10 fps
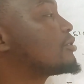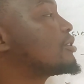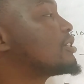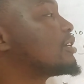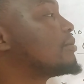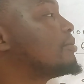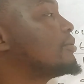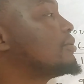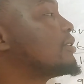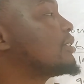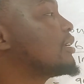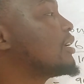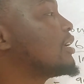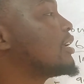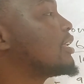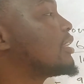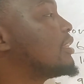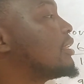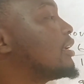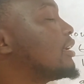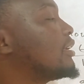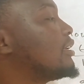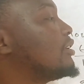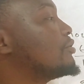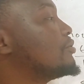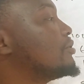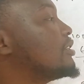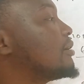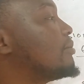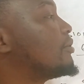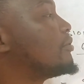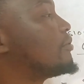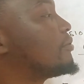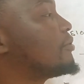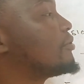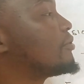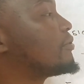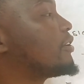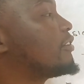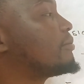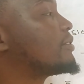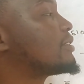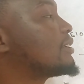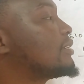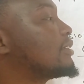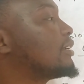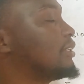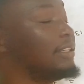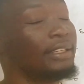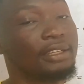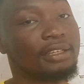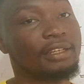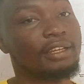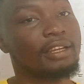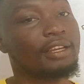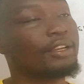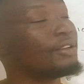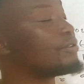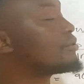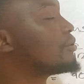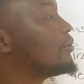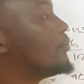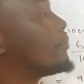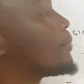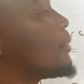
Treasury bills, they yield about 4 to 5% a year. So